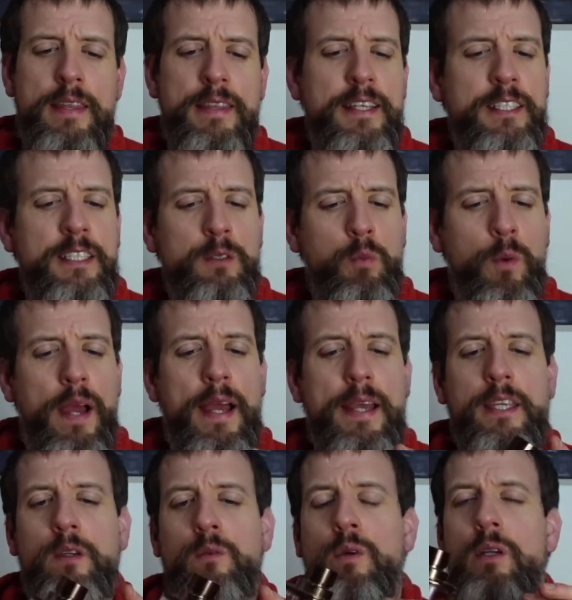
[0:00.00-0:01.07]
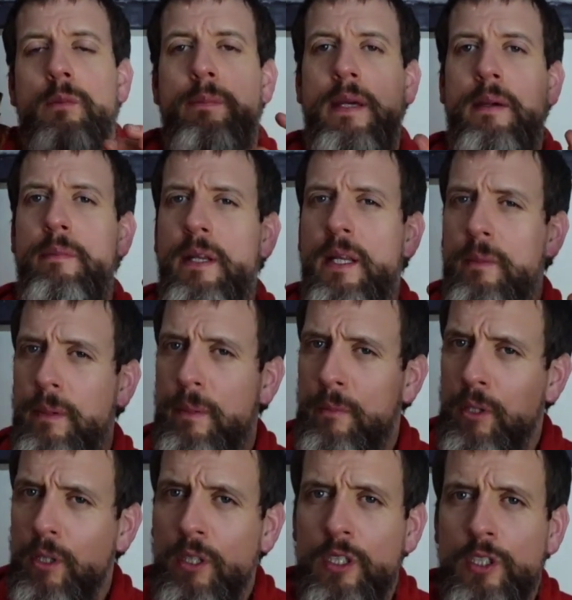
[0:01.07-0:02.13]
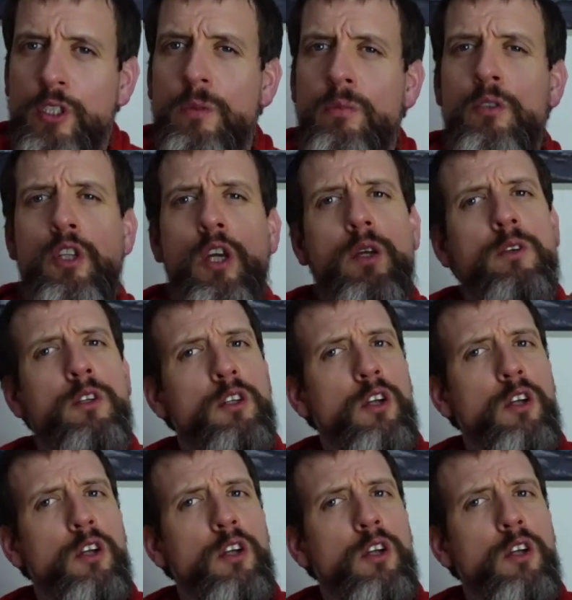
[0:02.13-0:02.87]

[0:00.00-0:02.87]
This is where you want to be a little bit more subdued.